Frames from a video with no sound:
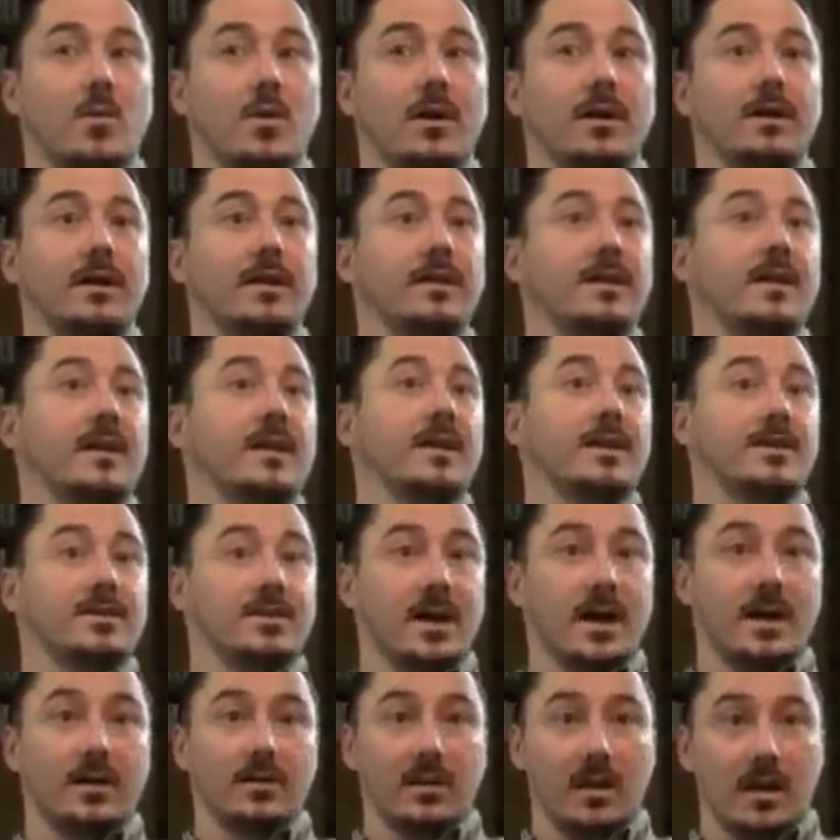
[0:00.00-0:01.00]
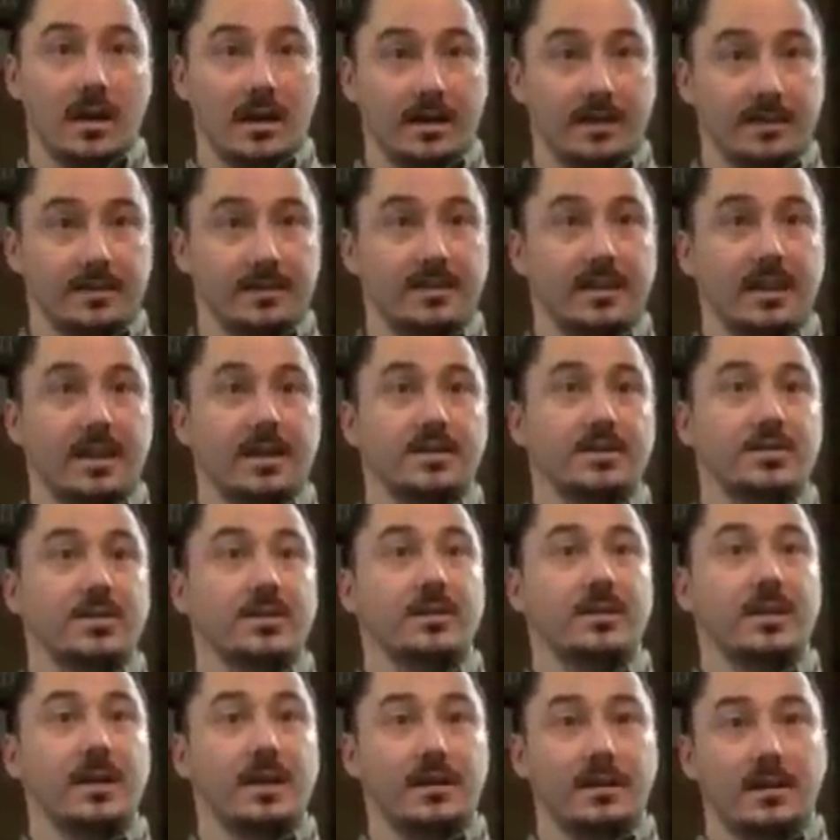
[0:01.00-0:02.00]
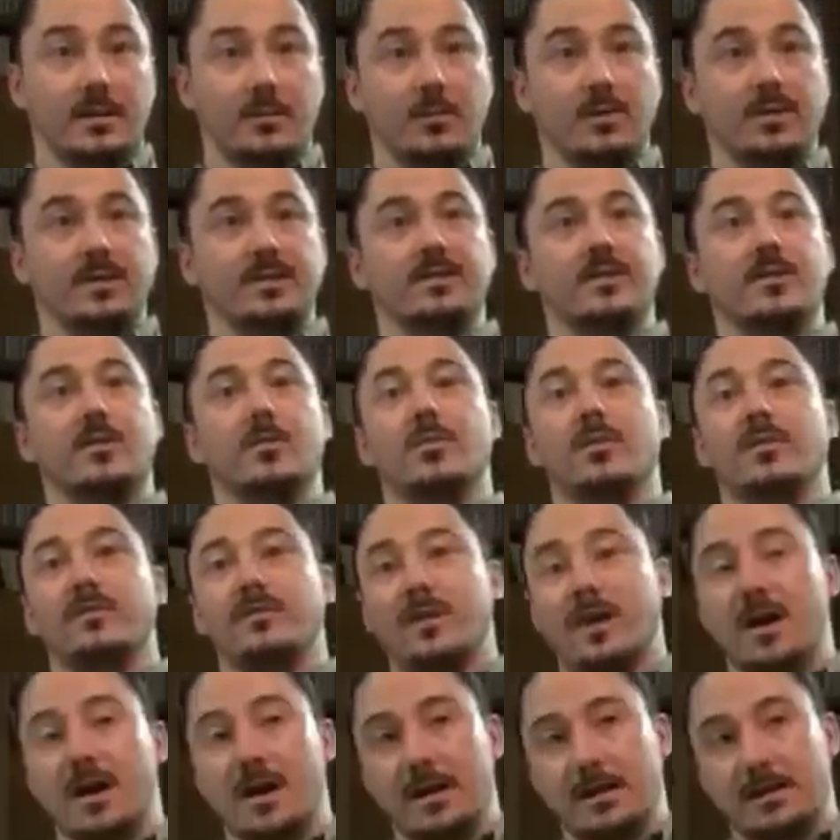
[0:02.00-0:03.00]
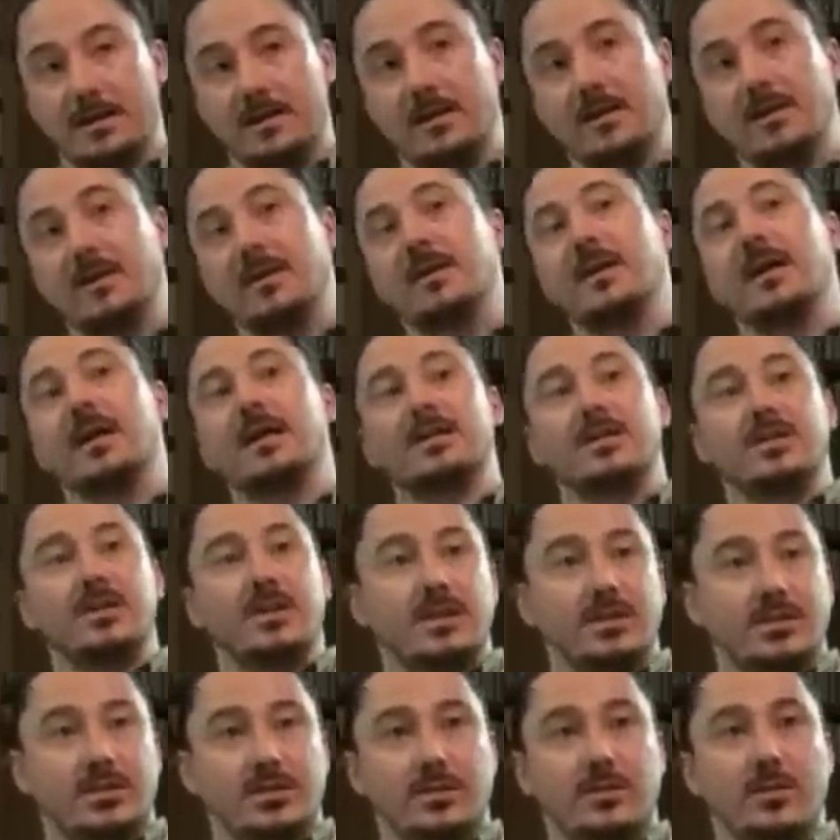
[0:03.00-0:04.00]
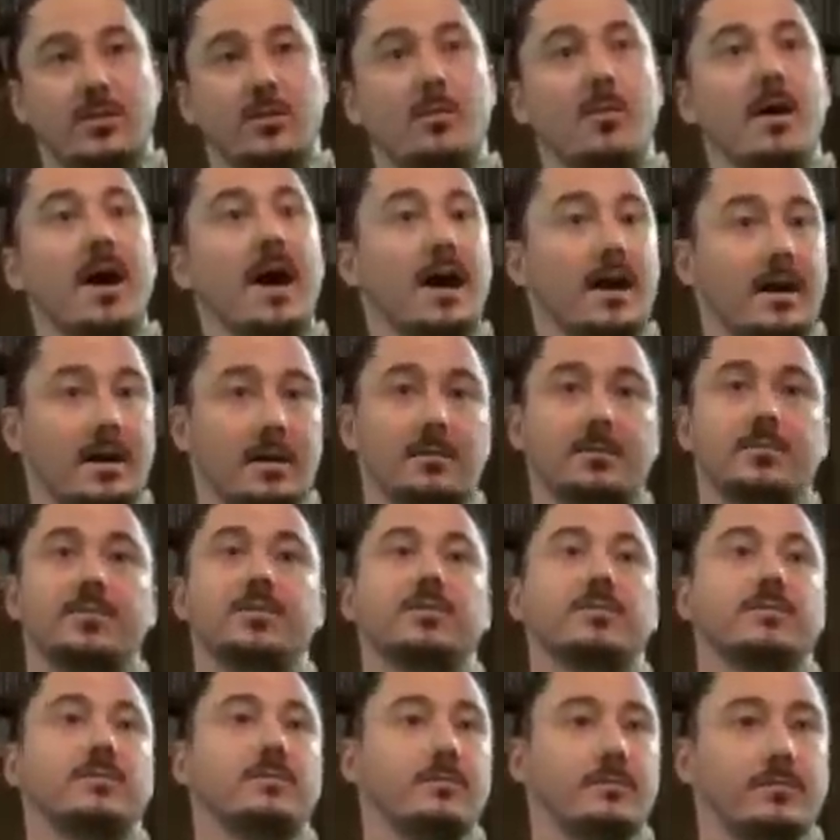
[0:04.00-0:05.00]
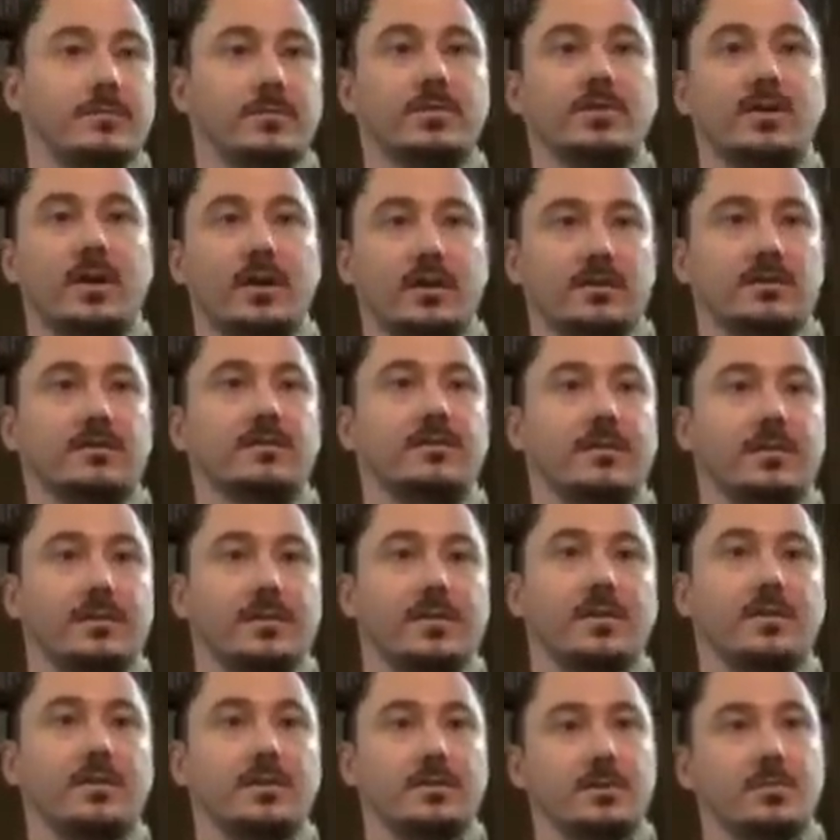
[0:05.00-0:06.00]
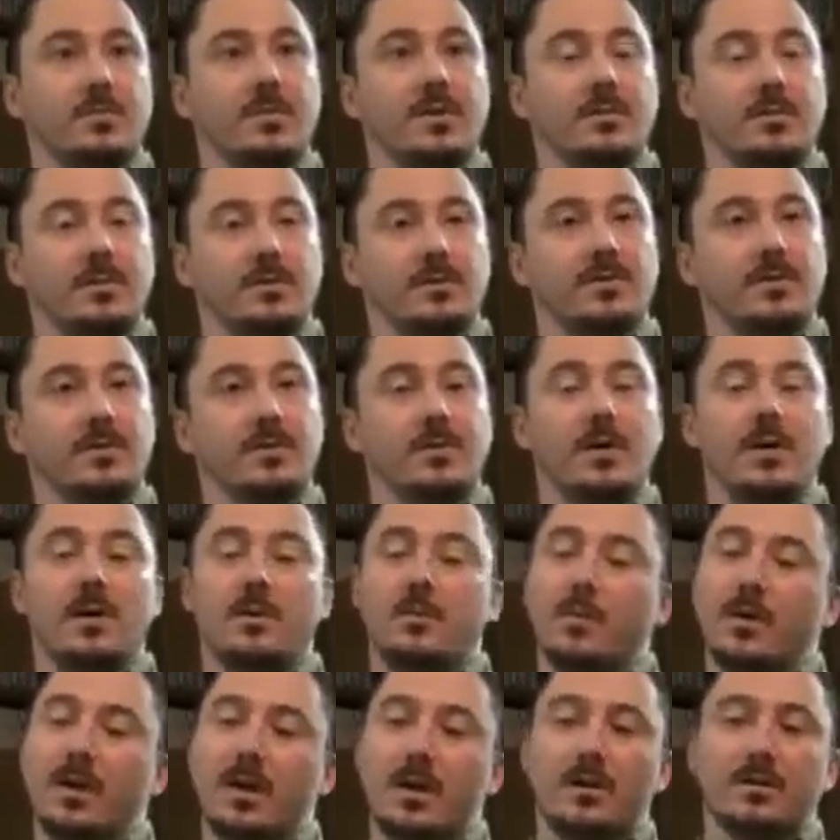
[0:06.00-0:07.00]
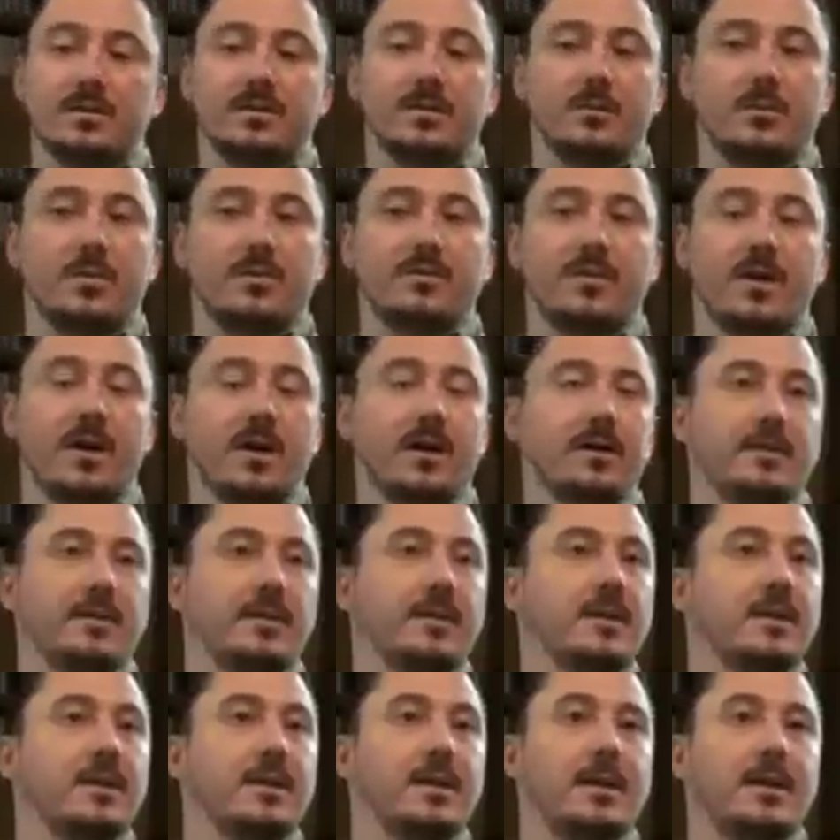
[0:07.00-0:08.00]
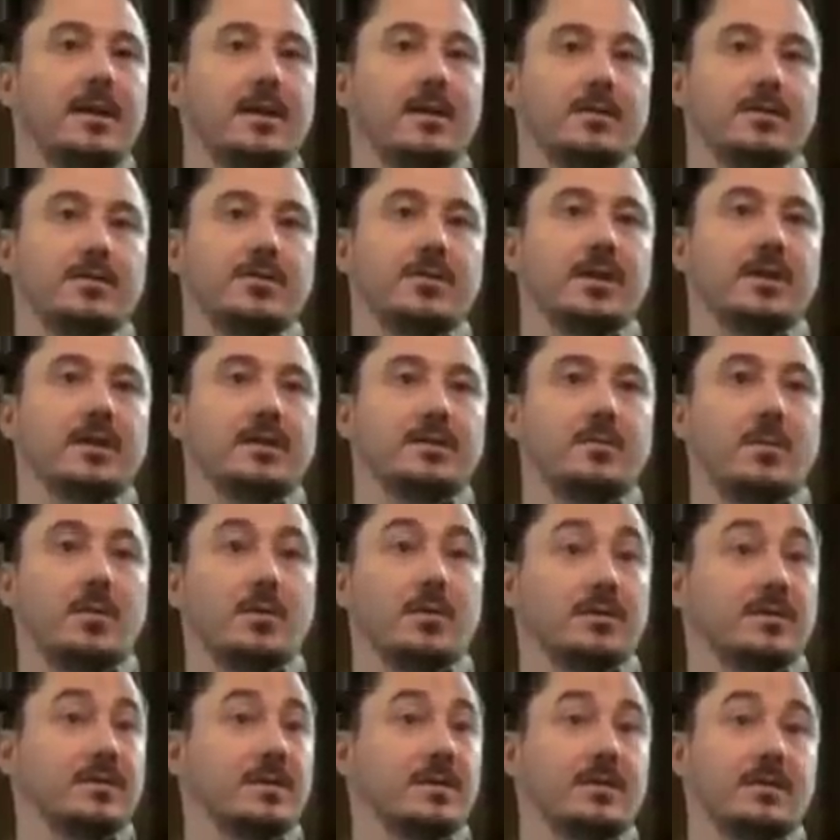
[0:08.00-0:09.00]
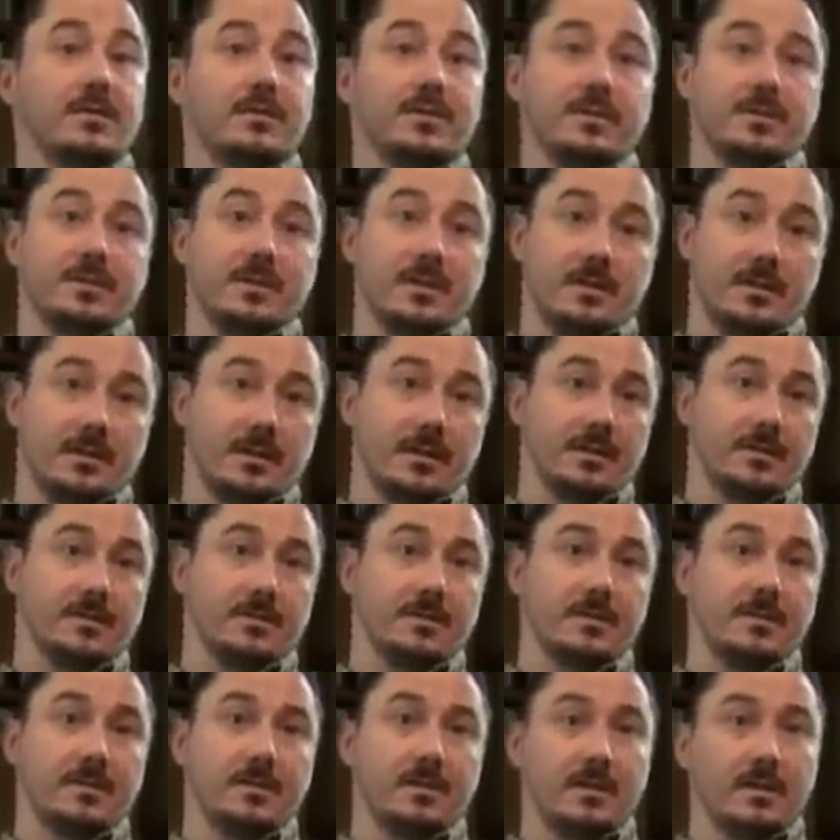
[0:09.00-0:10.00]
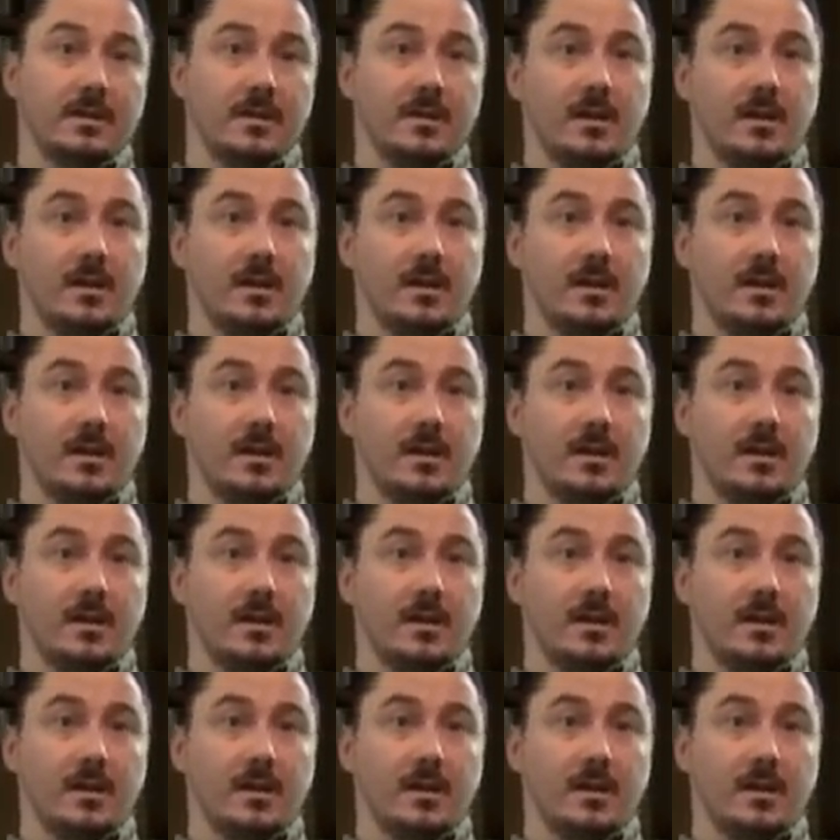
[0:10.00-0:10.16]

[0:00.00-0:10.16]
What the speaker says: 1 in each outlying station, and then we still provide additional backup trucks for those people too. And we also provide, transport to inter facilities